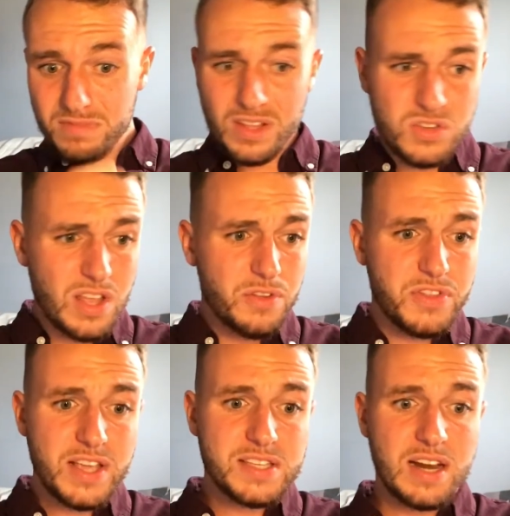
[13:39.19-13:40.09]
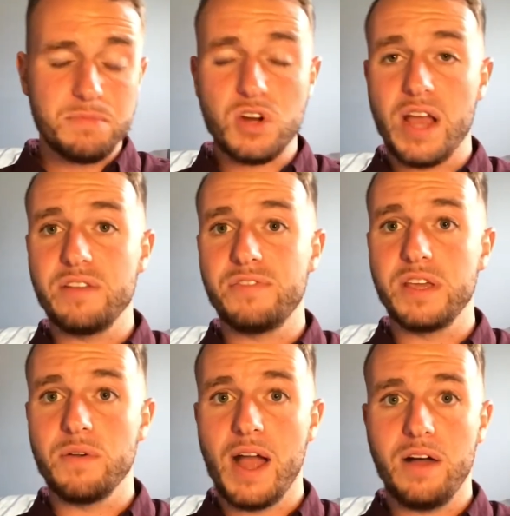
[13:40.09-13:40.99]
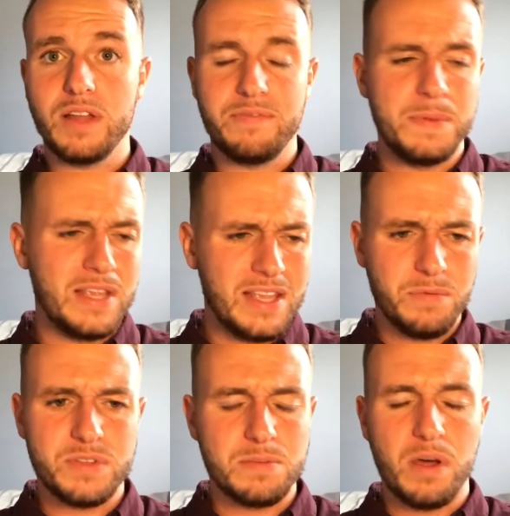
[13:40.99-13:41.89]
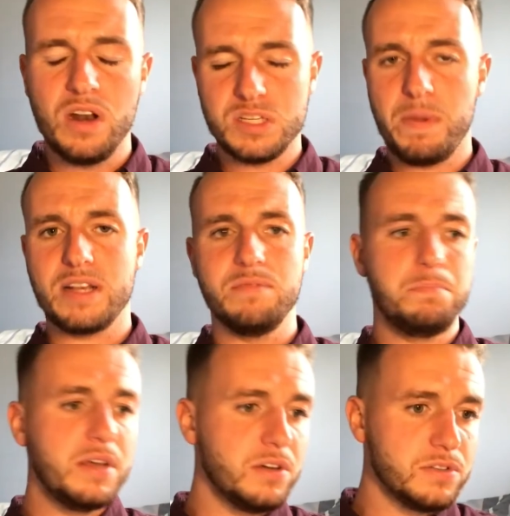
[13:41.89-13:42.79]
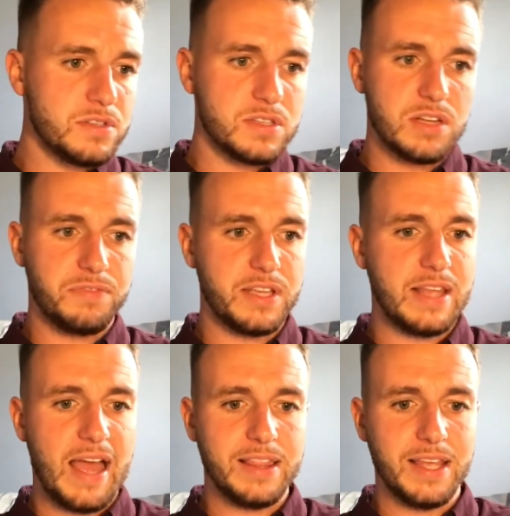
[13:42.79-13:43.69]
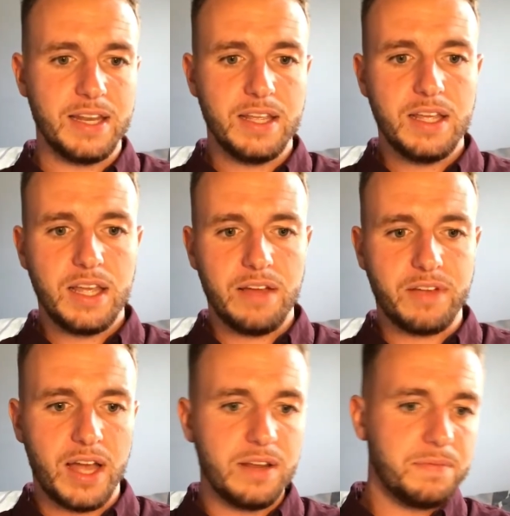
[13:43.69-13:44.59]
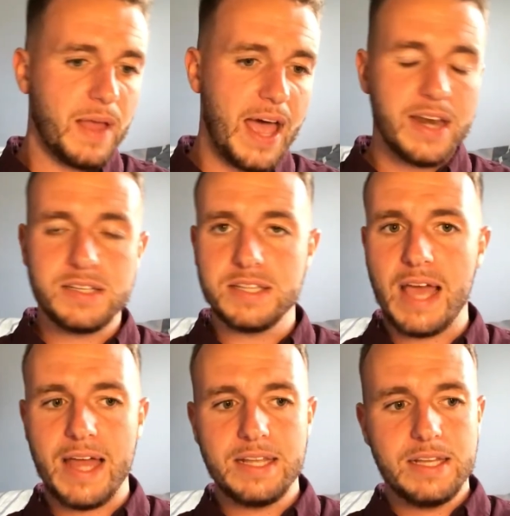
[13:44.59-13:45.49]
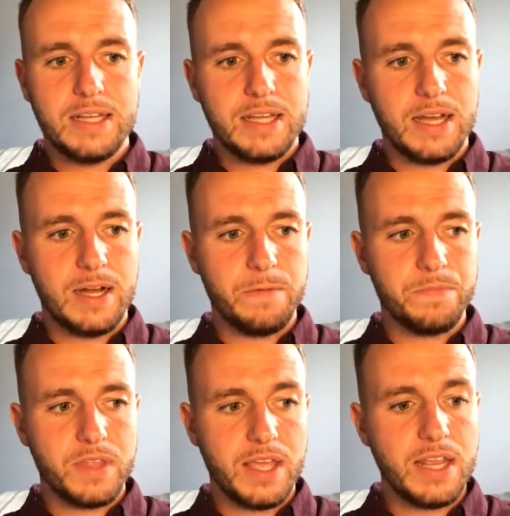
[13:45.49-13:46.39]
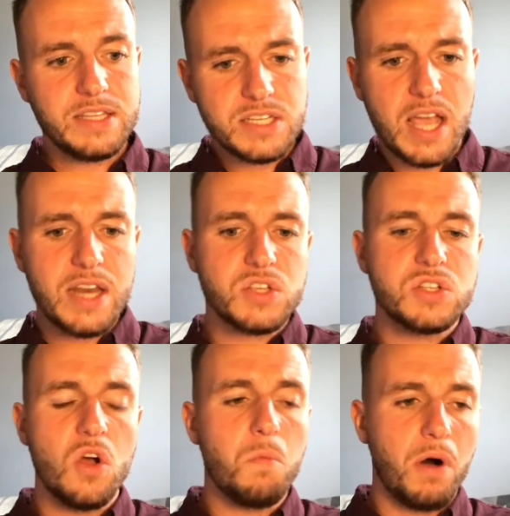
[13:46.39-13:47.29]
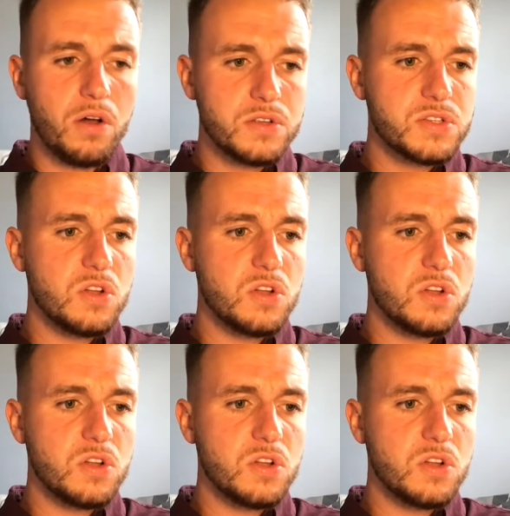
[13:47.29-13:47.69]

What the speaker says: there's other things that I'm trying to figure out. I've been hit with some unexpected bills and stuff like that have kind of added to that. And it just kind of snowballed